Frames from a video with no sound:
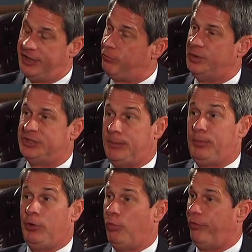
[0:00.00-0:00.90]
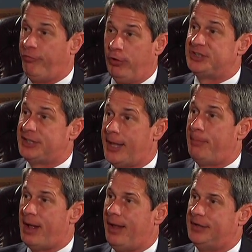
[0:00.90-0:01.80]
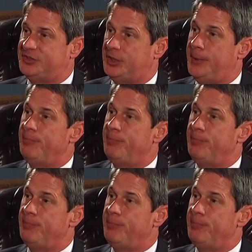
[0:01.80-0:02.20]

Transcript: If we simply reverse that policy,